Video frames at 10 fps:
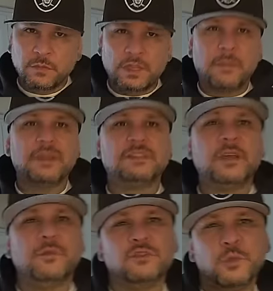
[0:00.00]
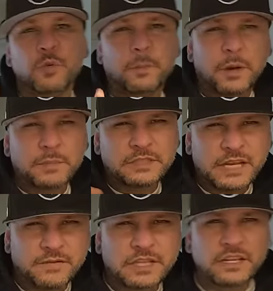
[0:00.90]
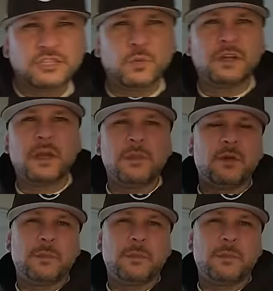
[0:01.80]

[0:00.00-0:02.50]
That being said, move smooth with a purpose. Get everything that you want coming.